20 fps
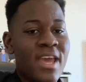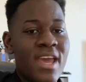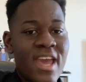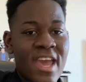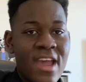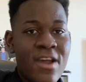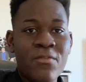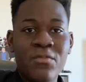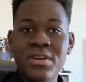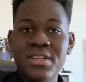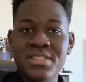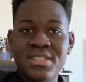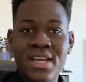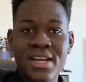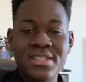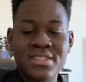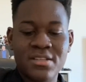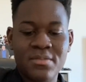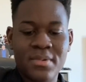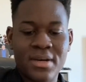everyone
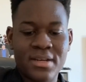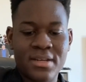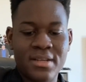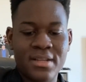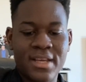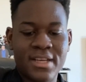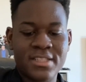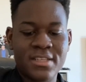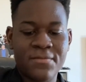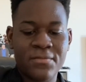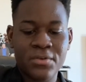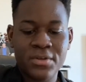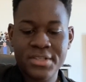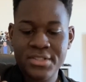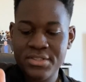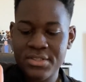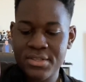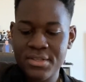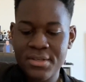says about it except for this